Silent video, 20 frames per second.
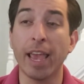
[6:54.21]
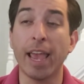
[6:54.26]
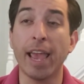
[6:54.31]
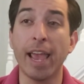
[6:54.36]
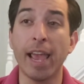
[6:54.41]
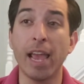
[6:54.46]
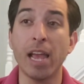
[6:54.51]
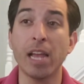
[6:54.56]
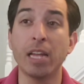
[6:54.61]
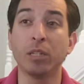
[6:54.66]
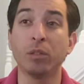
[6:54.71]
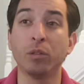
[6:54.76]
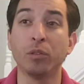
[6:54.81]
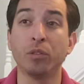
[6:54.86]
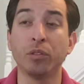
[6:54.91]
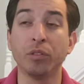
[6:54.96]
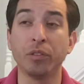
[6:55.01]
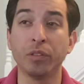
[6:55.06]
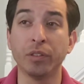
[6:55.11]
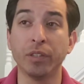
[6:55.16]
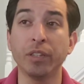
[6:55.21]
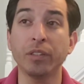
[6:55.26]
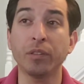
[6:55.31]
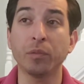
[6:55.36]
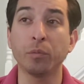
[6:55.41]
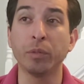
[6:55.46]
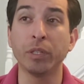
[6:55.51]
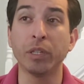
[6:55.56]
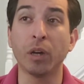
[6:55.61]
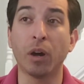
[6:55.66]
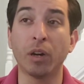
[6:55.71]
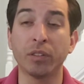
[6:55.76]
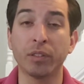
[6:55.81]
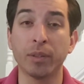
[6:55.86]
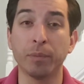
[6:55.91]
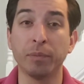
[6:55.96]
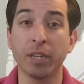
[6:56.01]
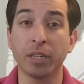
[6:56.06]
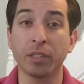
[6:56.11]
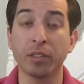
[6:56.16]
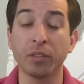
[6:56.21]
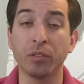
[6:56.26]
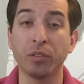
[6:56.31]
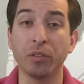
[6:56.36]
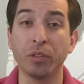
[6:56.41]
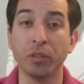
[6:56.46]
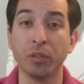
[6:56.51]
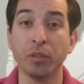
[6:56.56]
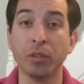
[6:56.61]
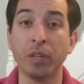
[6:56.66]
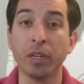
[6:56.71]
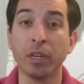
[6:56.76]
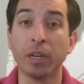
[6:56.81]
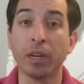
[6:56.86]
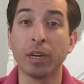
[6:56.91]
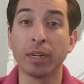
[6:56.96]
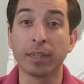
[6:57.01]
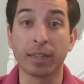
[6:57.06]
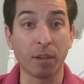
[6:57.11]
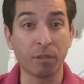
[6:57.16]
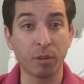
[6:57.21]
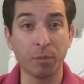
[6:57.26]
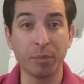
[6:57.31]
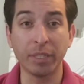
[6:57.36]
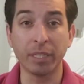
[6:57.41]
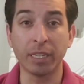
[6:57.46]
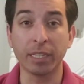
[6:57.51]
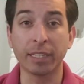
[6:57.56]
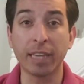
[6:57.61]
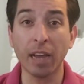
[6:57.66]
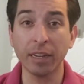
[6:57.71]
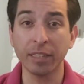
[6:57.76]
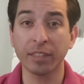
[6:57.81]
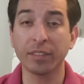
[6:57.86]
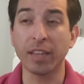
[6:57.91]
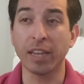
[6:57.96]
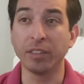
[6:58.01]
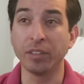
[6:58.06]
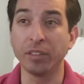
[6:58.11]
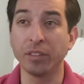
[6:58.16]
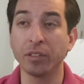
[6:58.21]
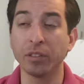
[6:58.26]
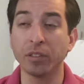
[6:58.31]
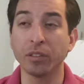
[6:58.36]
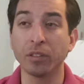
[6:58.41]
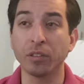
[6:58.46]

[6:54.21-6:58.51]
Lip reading: and due to this, we are subjected to government accounting standards.